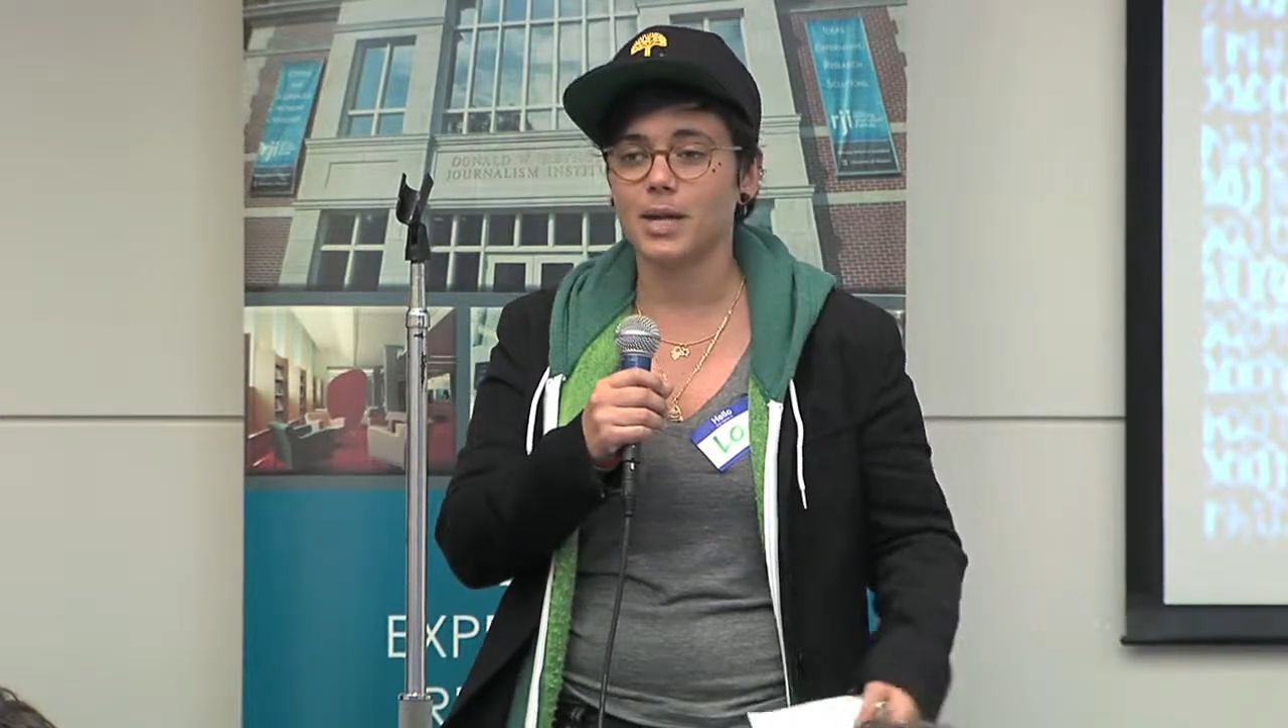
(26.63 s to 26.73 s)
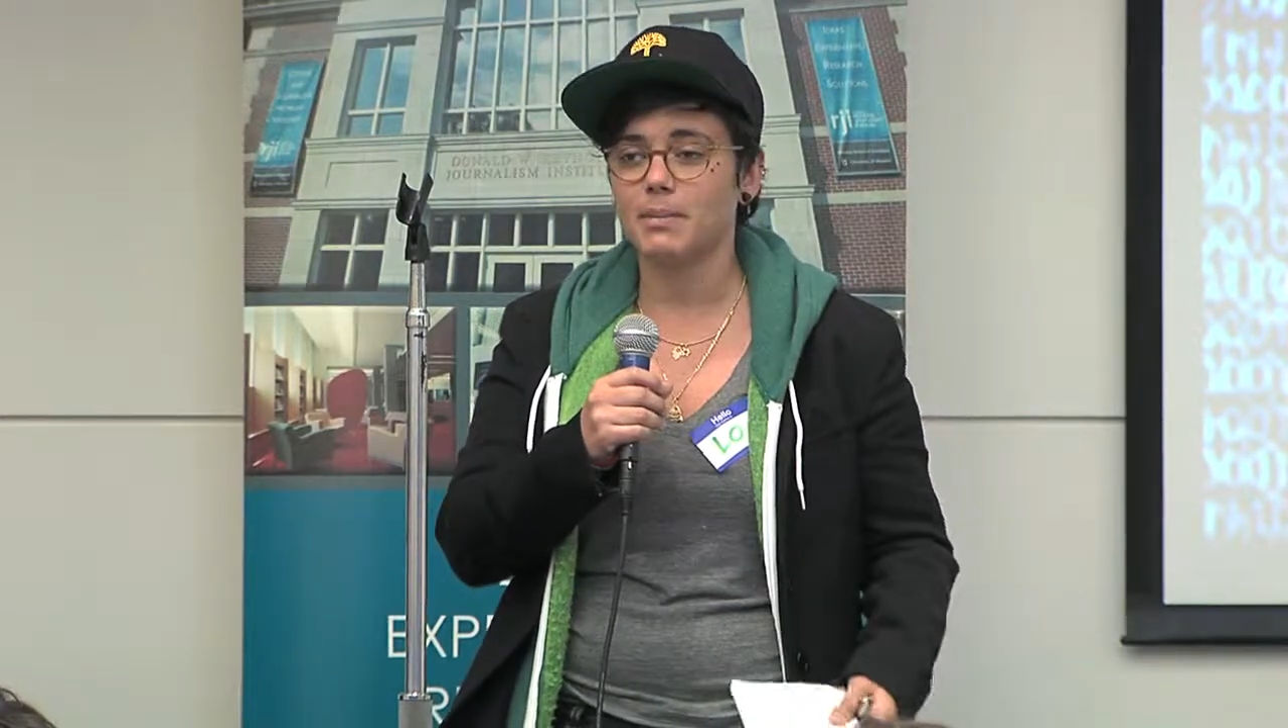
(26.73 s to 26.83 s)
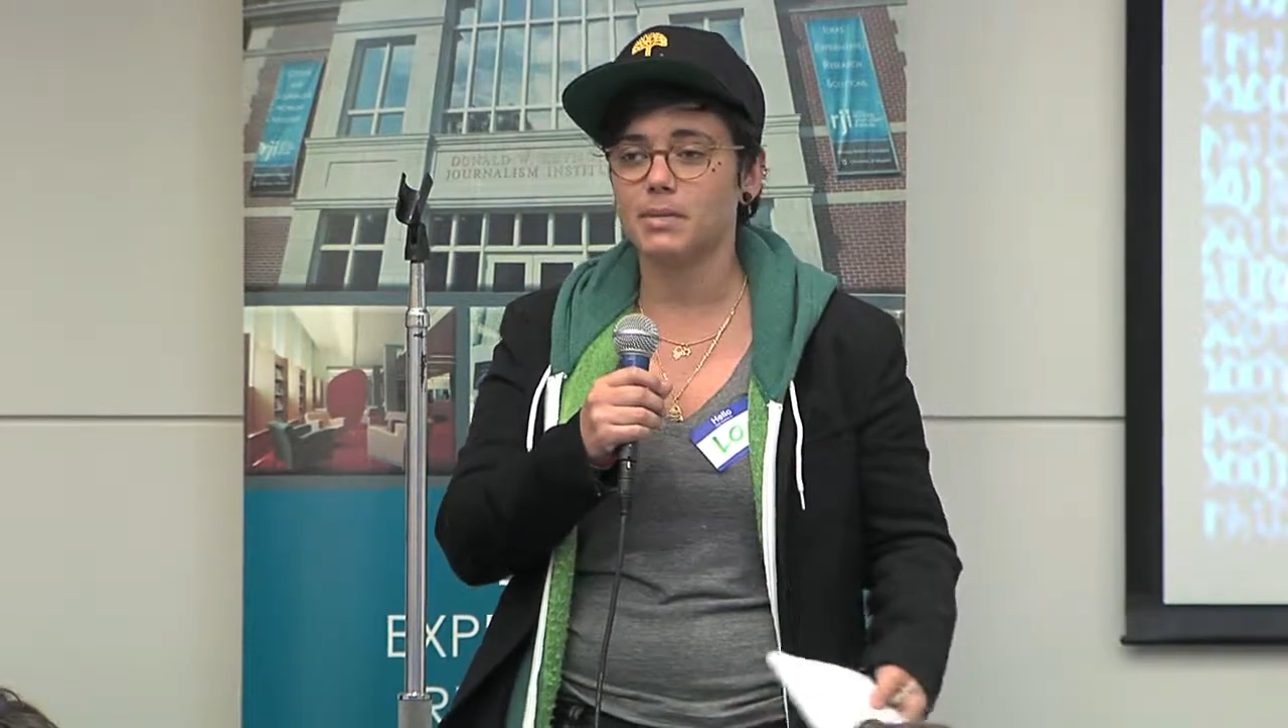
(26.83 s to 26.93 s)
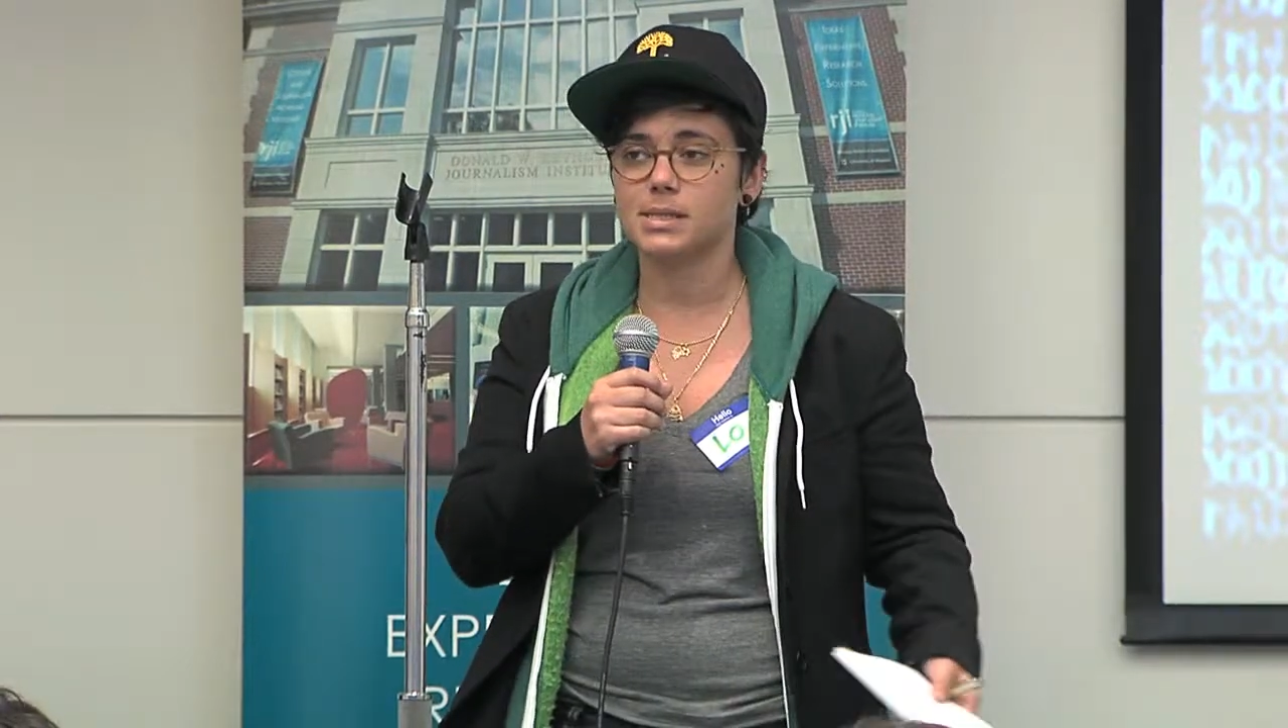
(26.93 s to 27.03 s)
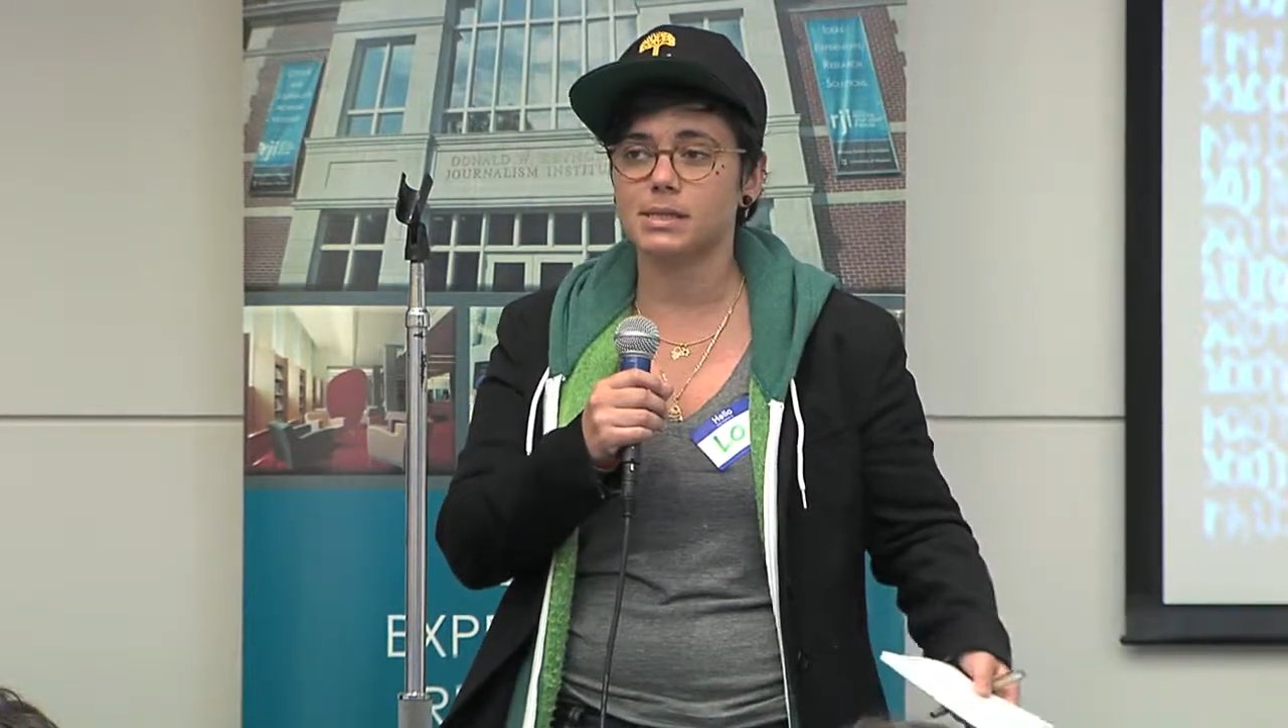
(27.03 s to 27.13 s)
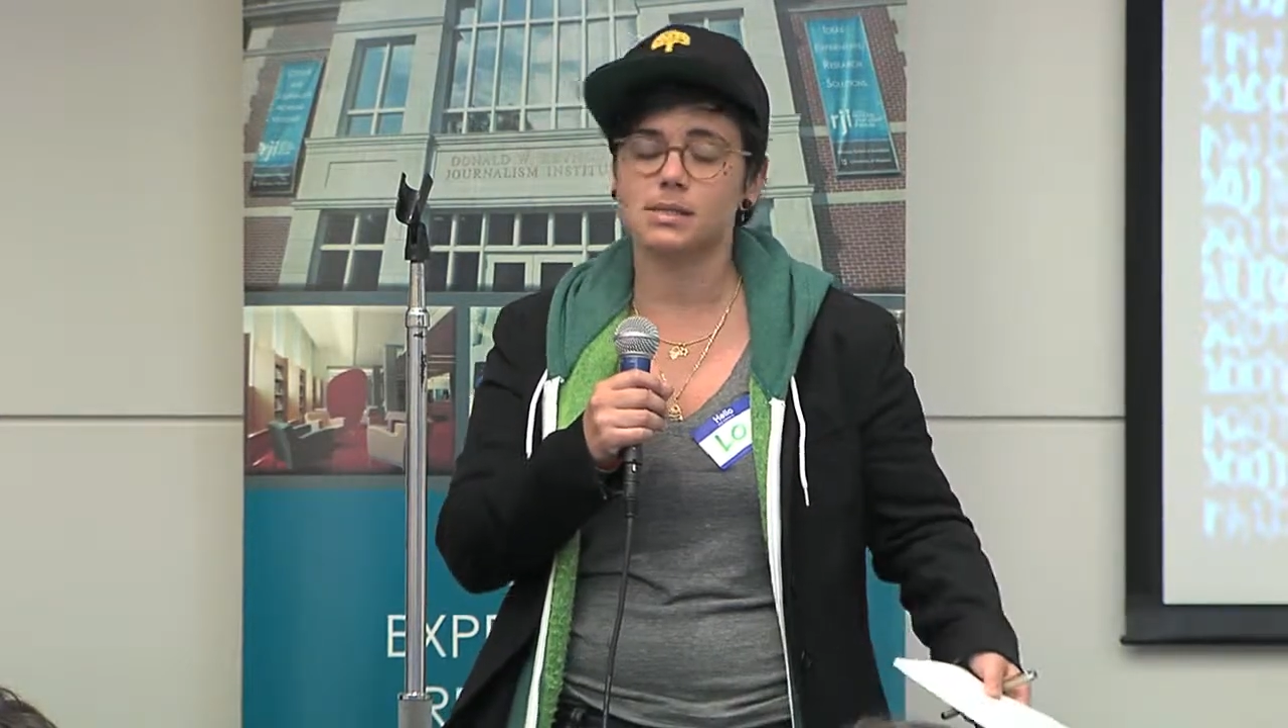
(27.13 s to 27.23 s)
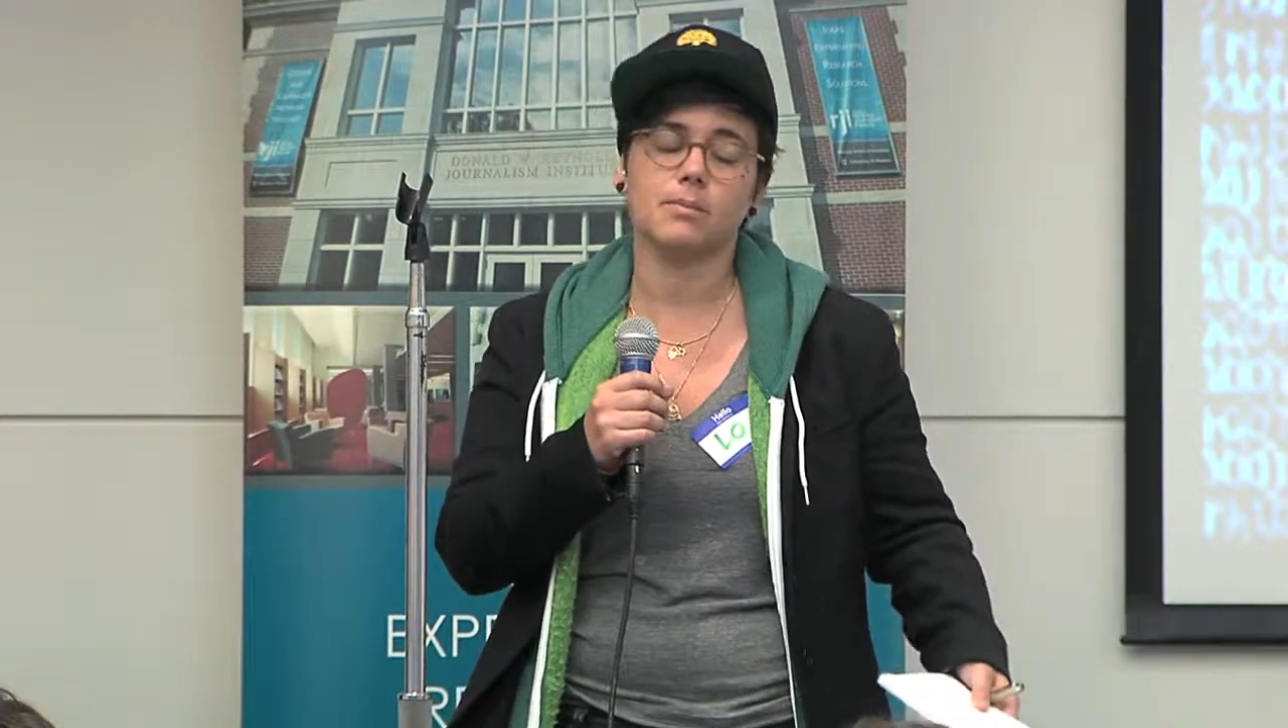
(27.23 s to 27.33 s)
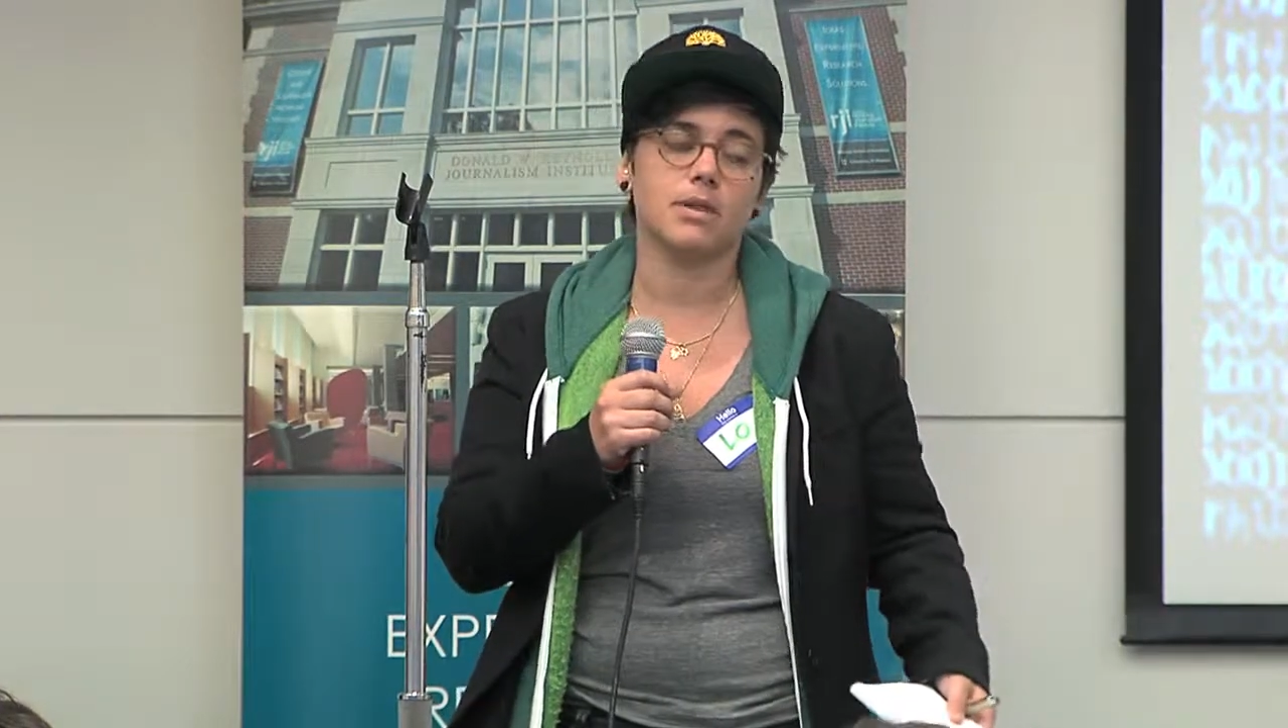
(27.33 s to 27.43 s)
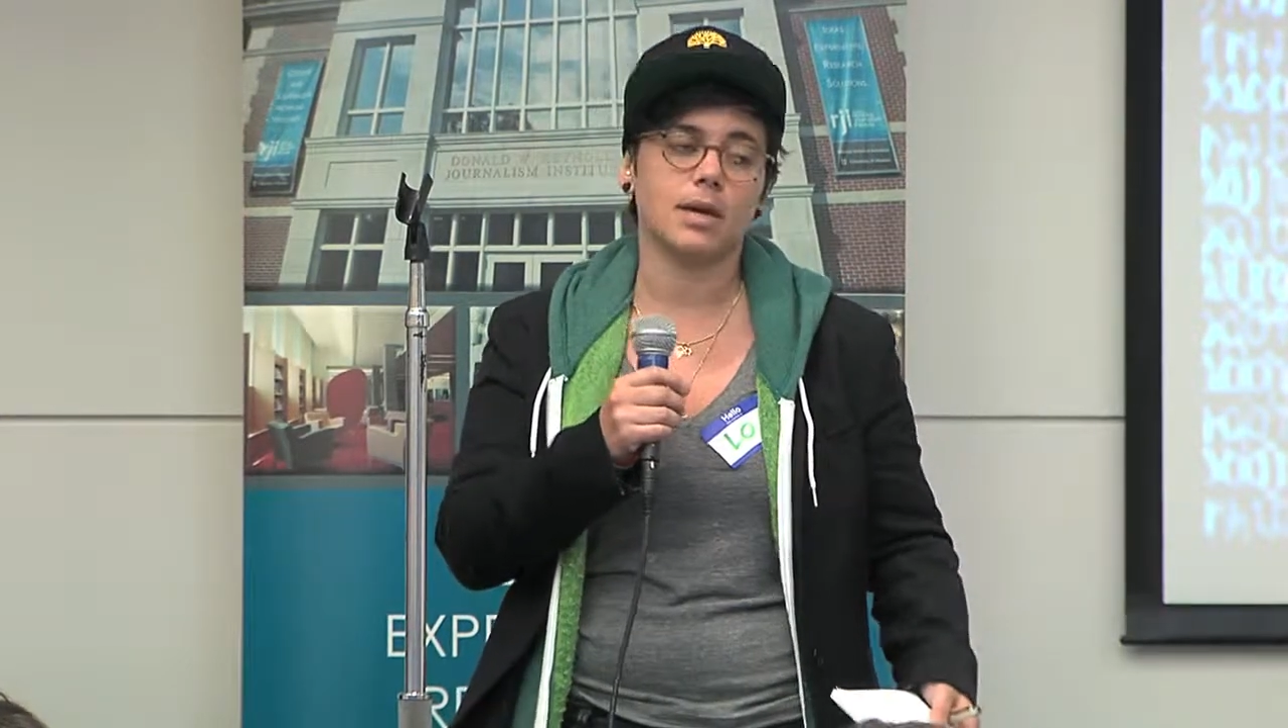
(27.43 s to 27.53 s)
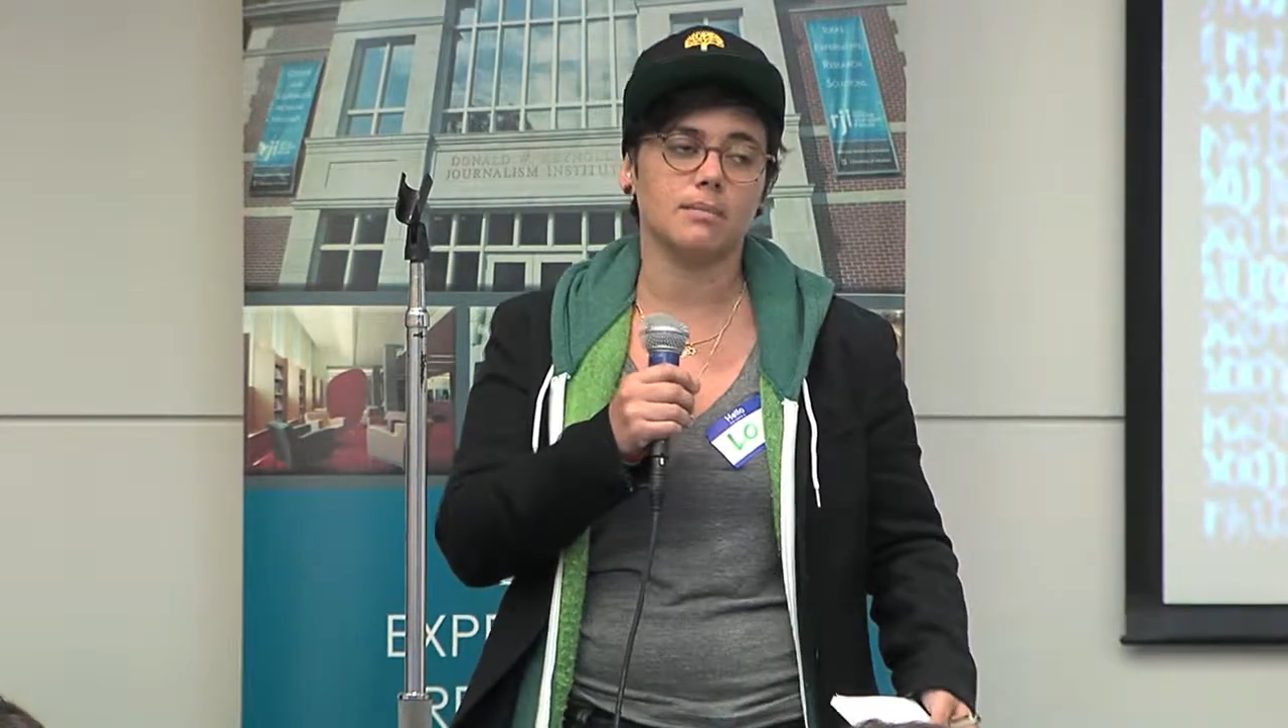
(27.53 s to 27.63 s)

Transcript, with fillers: but I'm missing something.